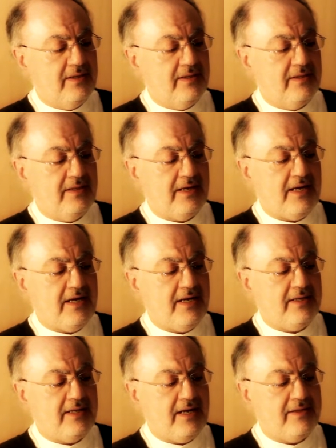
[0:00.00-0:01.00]
the
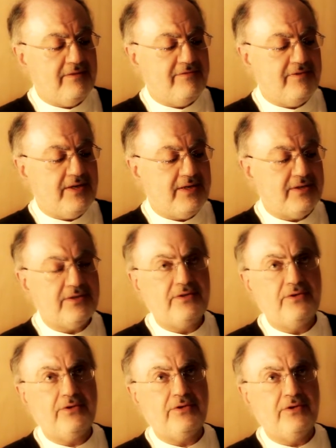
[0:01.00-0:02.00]
eye neither veered
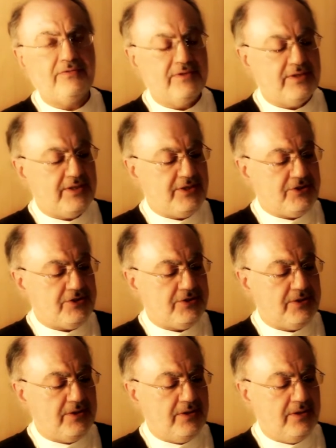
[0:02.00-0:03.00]
nor
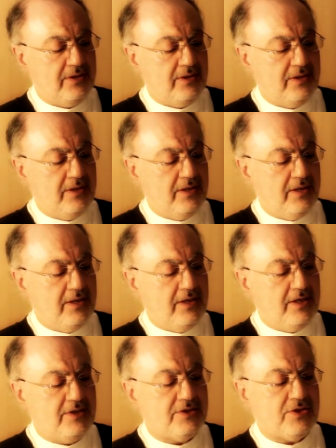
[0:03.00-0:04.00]
overreached.
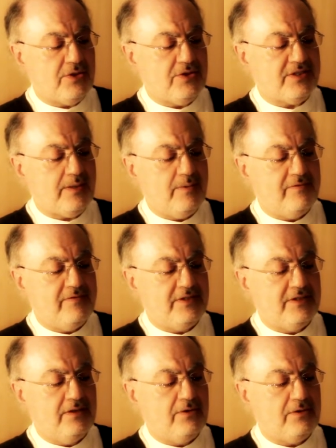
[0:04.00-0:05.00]
He saw some of
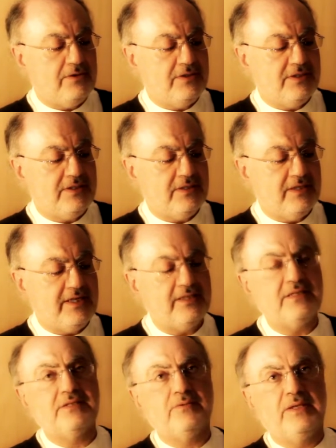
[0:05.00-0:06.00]
his Lord's
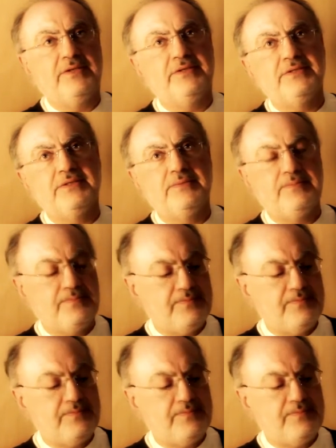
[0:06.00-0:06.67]
greatest wonders.